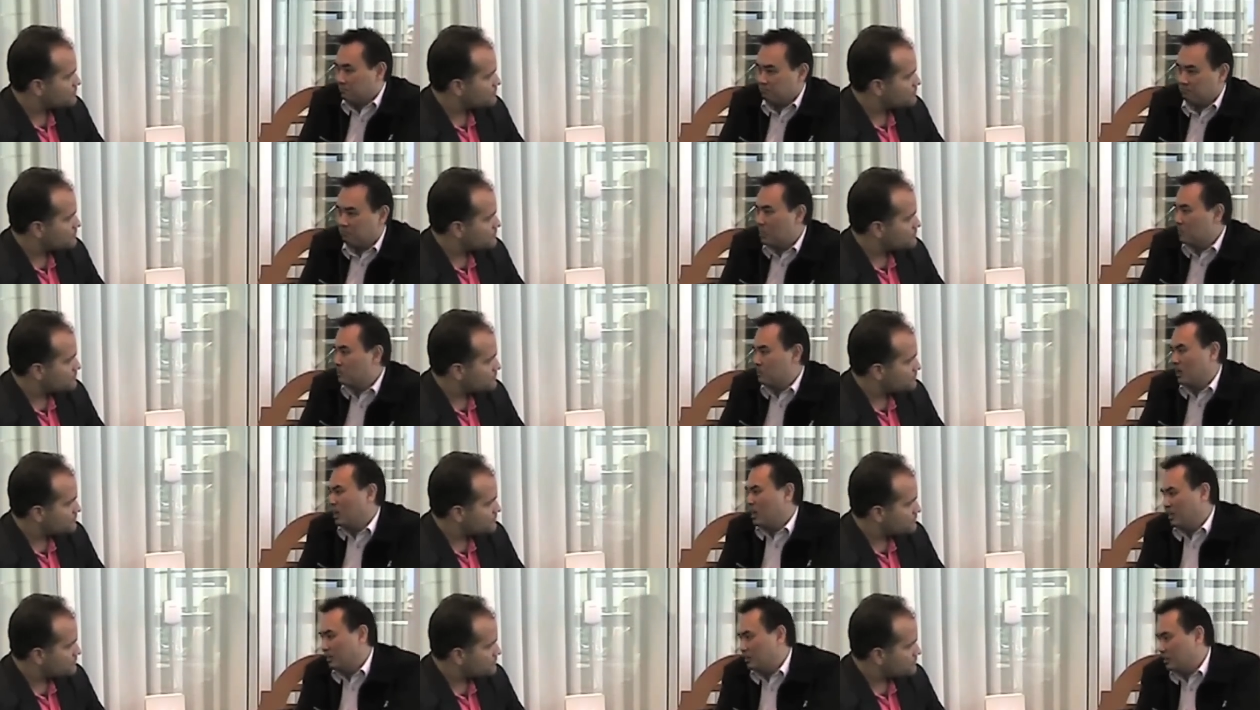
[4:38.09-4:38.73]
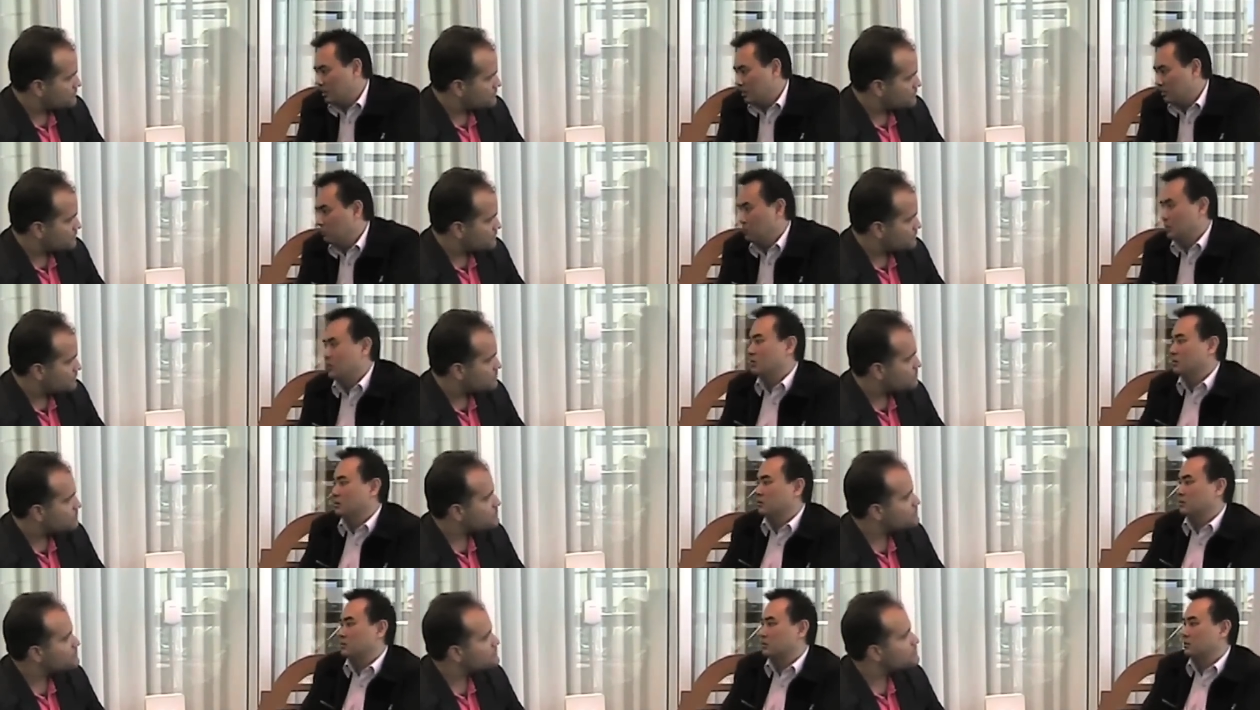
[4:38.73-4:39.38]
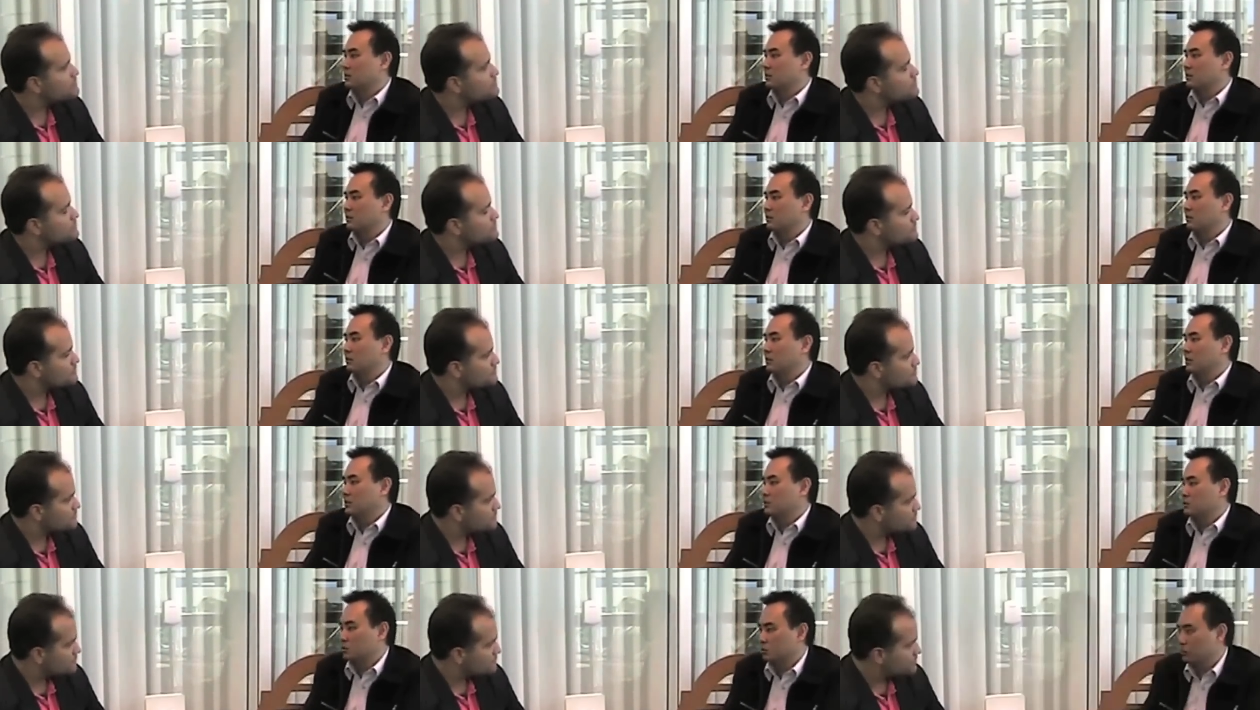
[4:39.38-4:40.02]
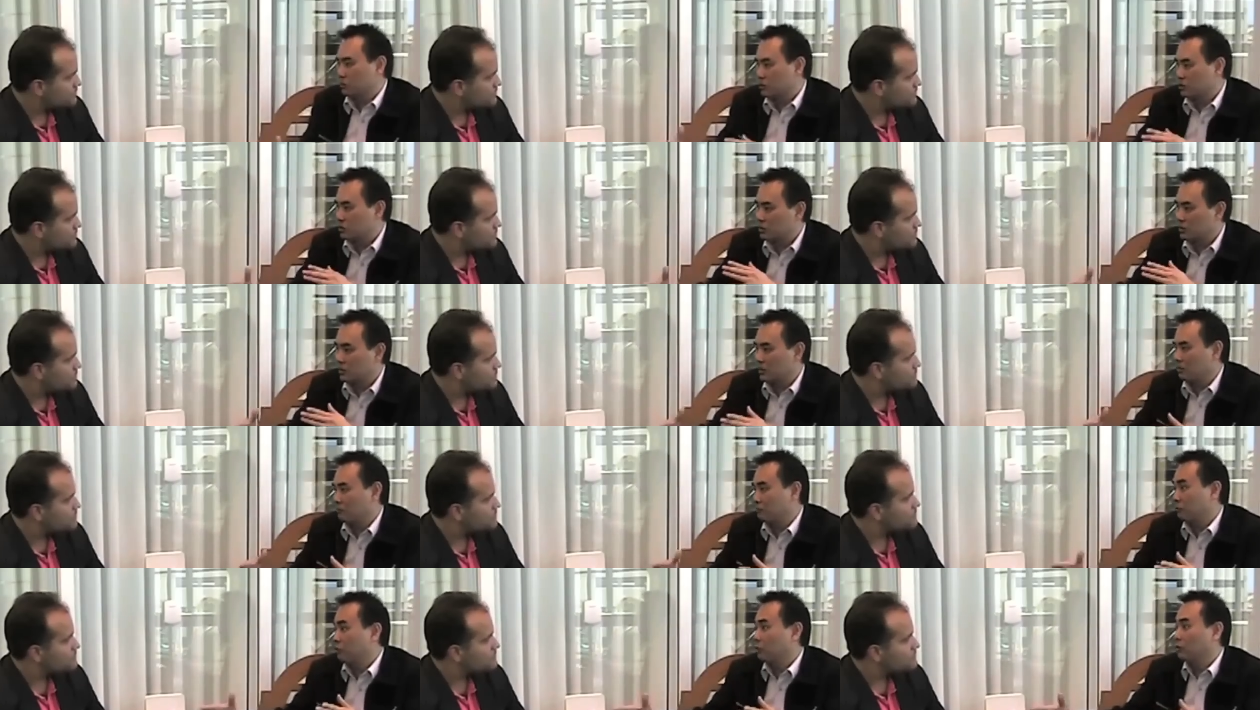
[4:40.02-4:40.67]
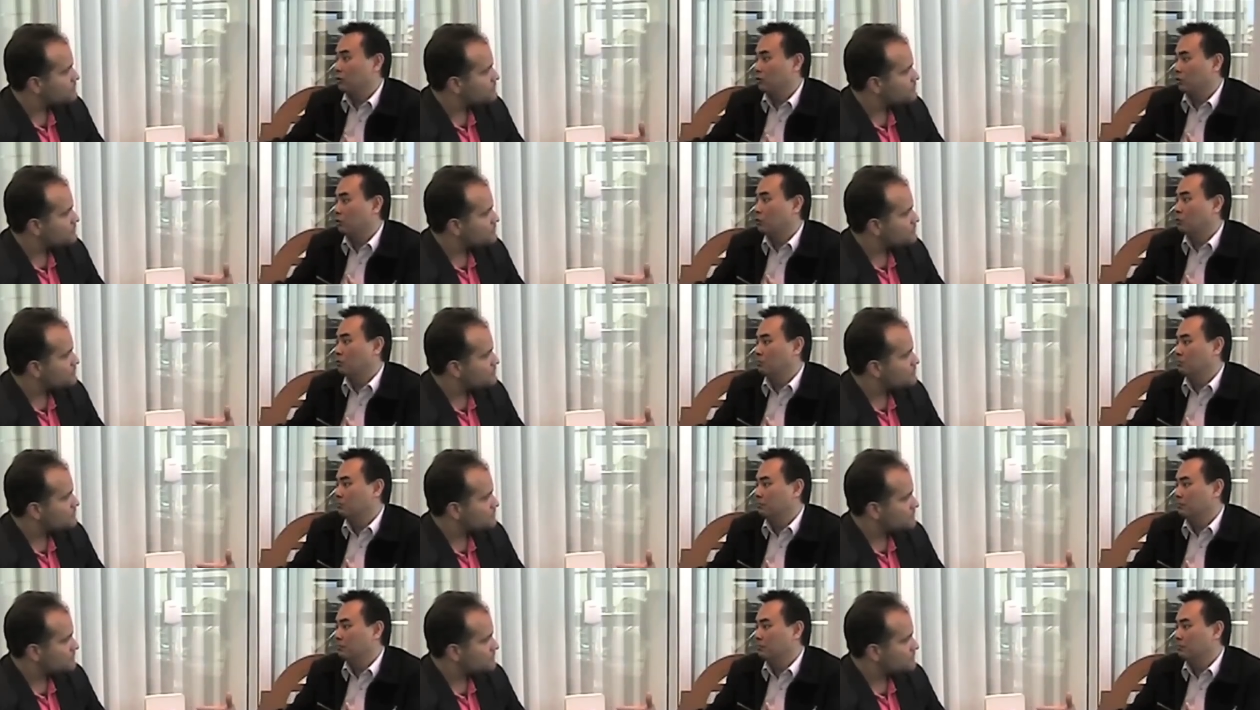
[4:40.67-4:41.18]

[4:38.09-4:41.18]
Speaker 1: maybe 80 meters, right? Uh, so just enough for your home.